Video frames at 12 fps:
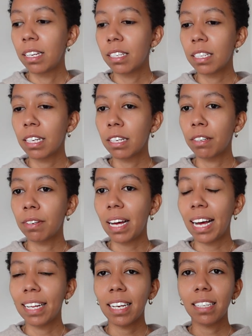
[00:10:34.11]
So
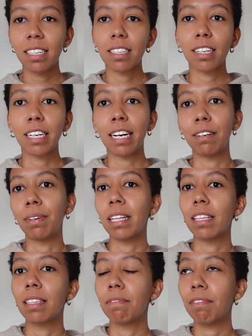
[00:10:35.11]
I like to start out
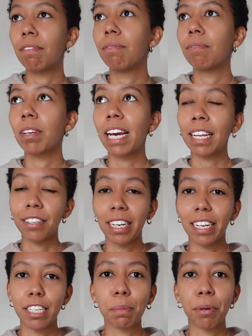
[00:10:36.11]
with
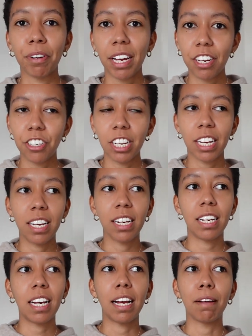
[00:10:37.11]
gathering
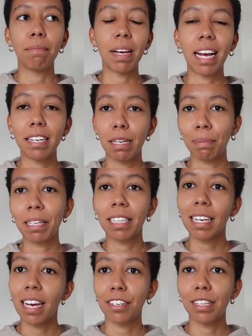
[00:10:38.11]
inspiration. Um,
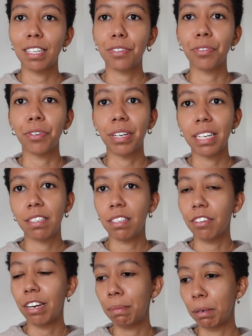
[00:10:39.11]
typically I do this through
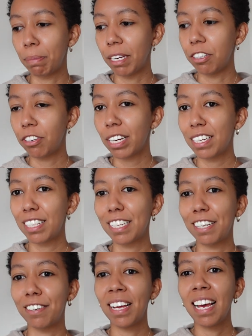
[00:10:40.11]
Instagram or Pinterest,
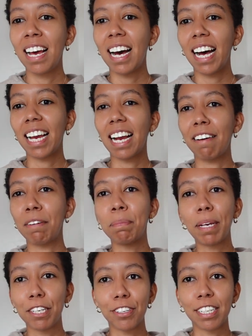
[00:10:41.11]
so I have a
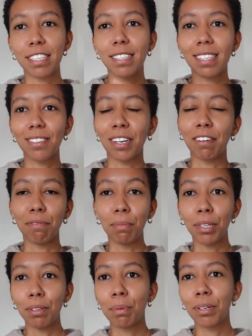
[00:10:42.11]
Pinterest sort of
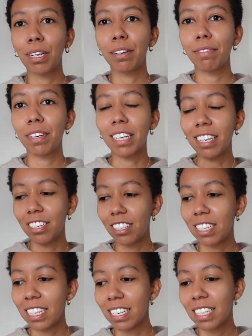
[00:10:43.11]
mood board for each
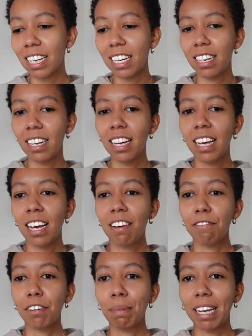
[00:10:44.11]
season
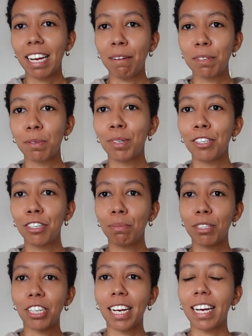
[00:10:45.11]
for my capsule wardrobe,
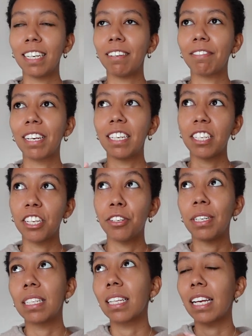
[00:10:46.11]
which I kind of
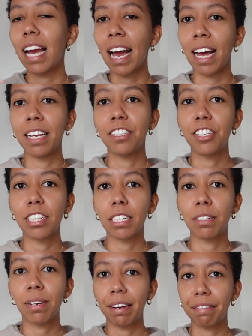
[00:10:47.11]
continuously add
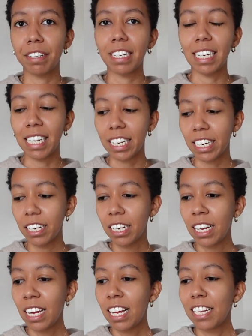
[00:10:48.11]
to every year.
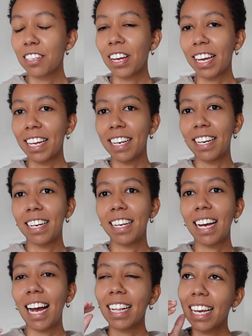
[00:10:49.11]
So I can,
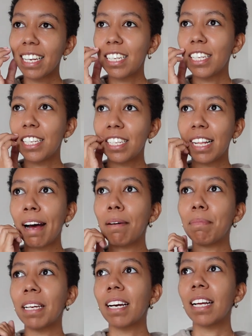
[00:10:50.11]
I like to do
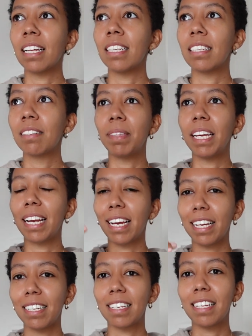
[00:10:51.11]
that because then I
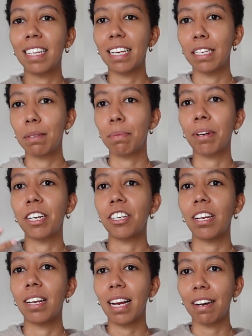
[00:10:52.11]
can see the
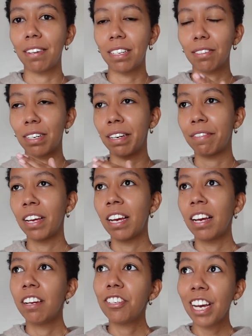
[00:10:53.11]
inspiration, how it sort of
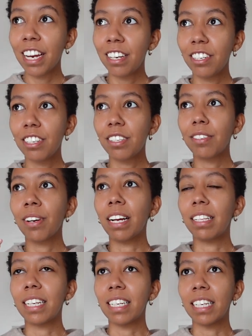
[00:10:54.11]
changed
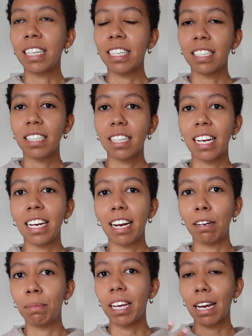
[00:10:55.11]
throughout the years and
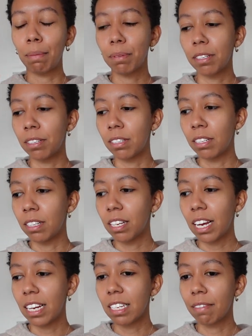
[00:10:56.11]
how my capsule
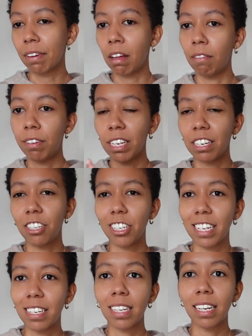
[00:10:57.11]
has evolved each
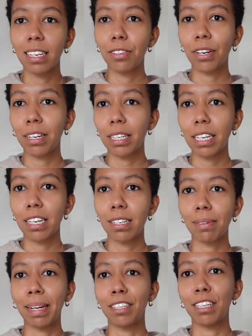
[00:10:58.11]
season throughout the
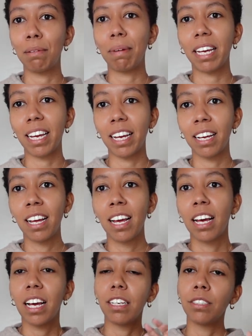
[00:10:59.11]
years rather than making a